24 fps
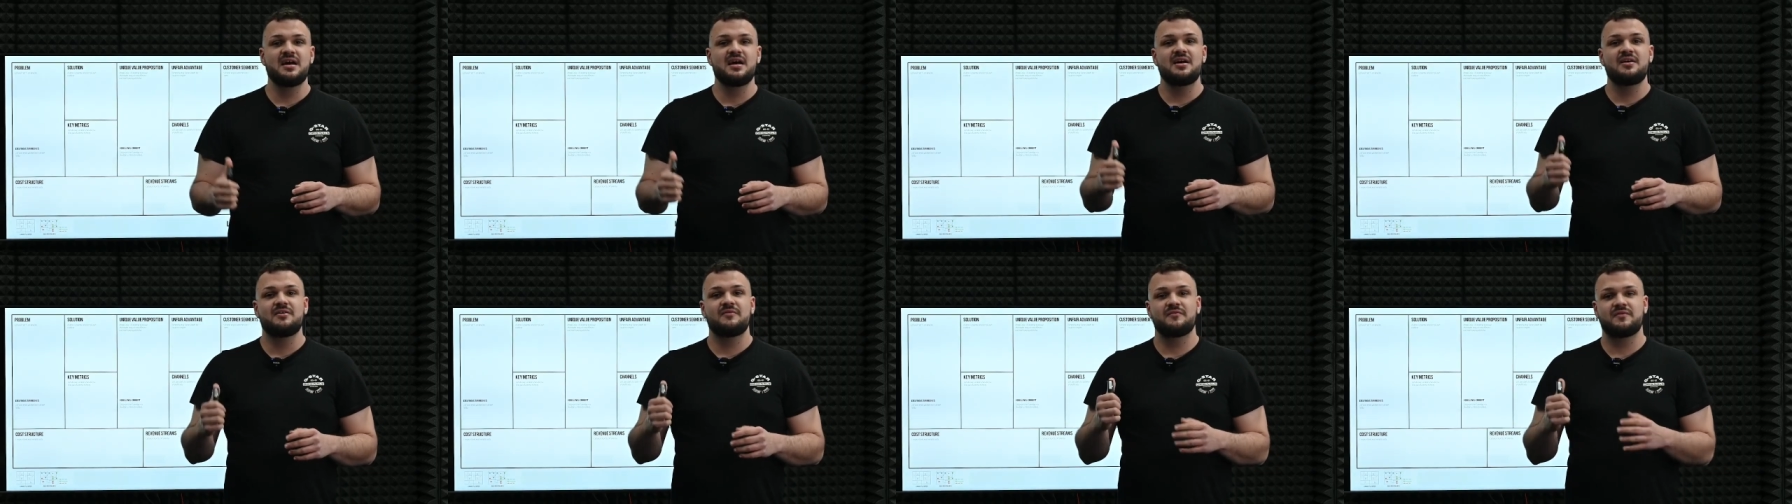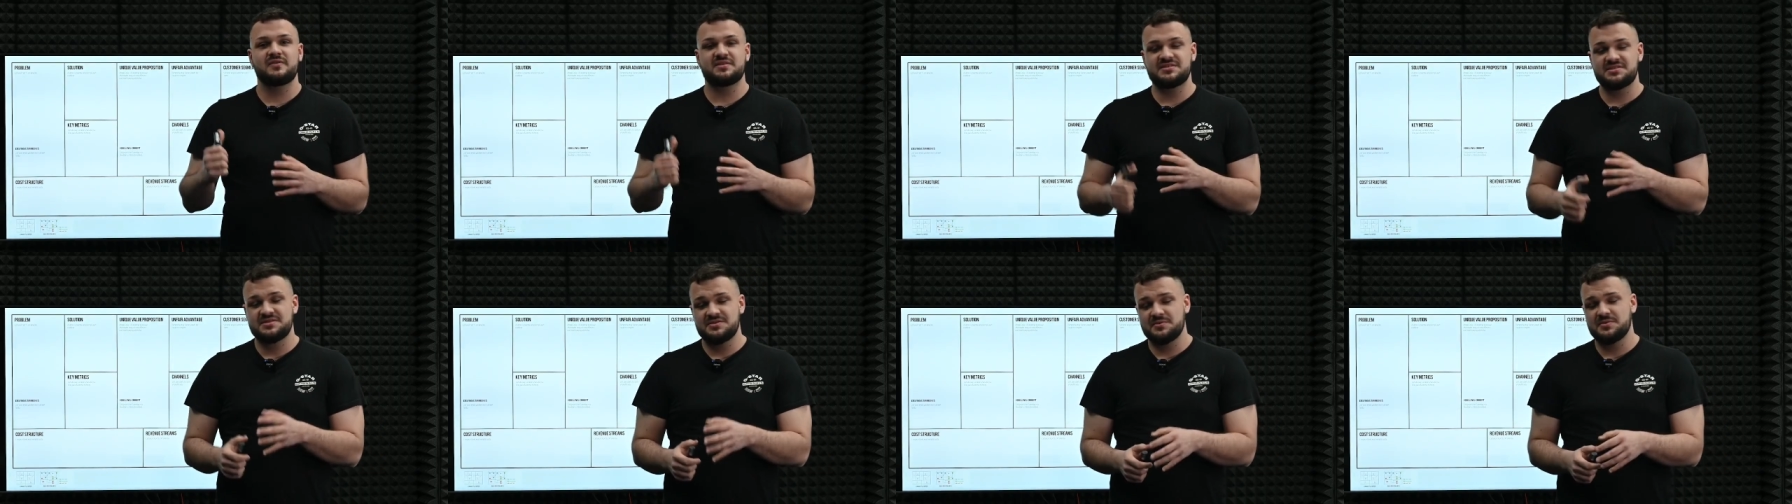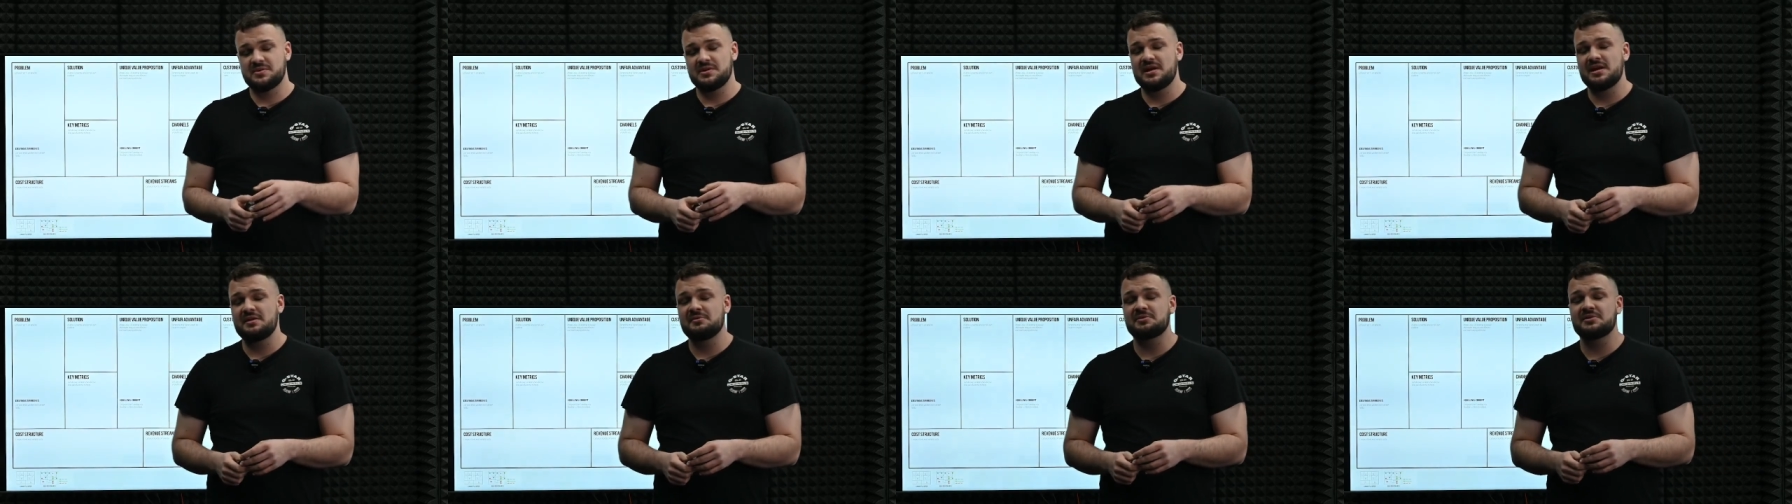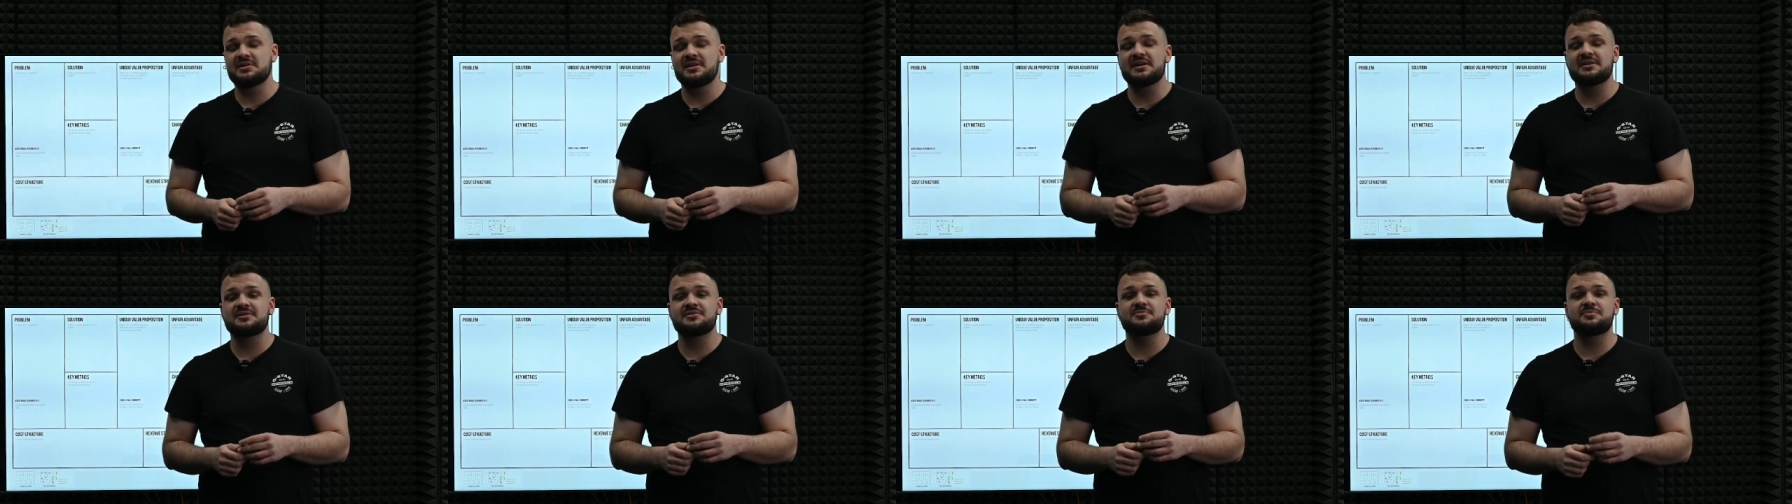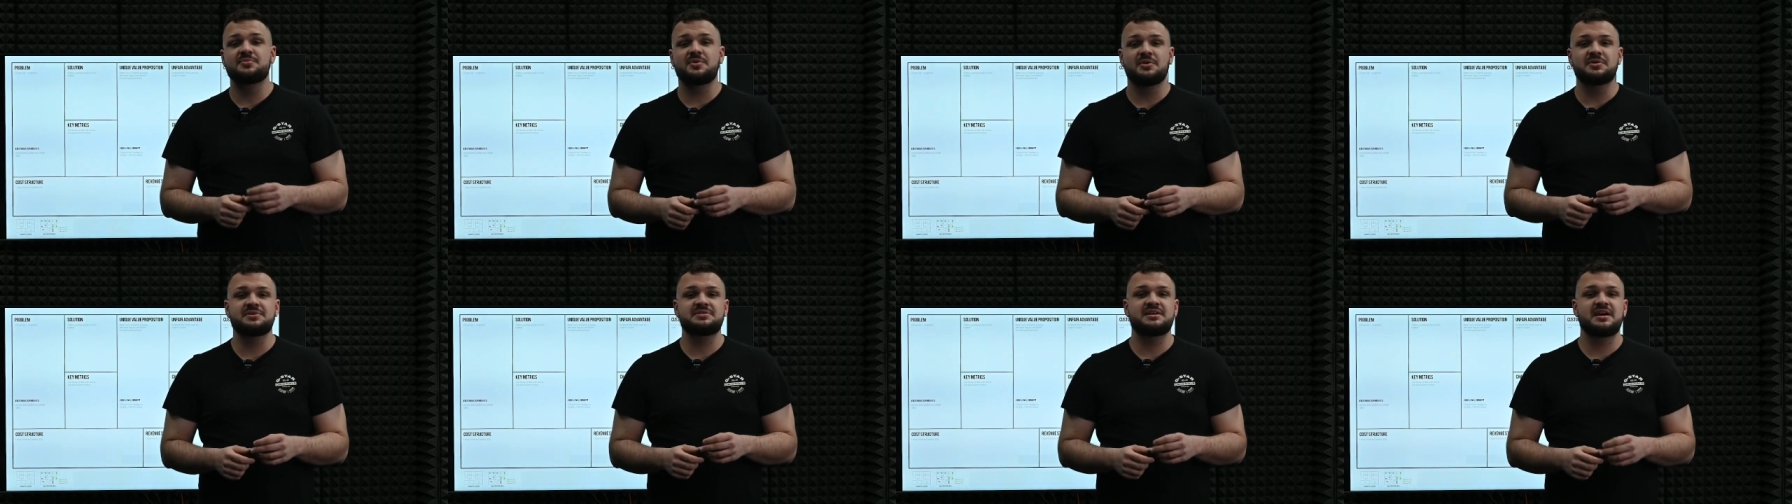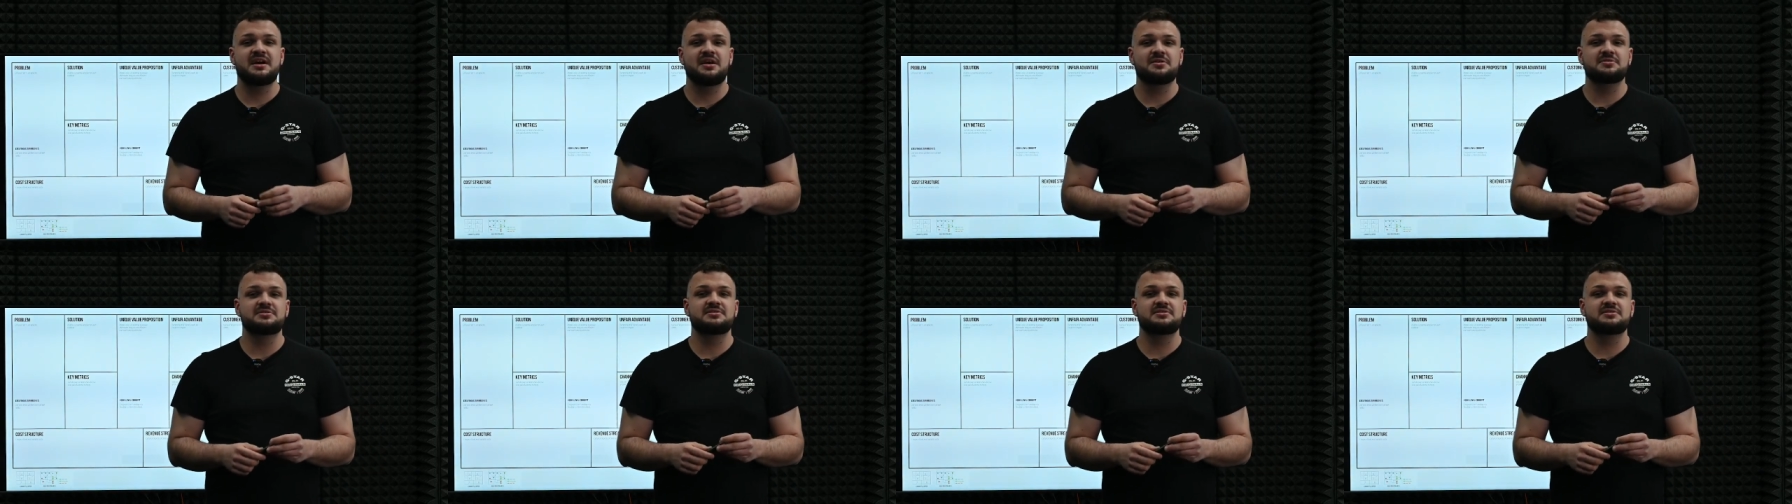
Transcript: First of all, I would like to point out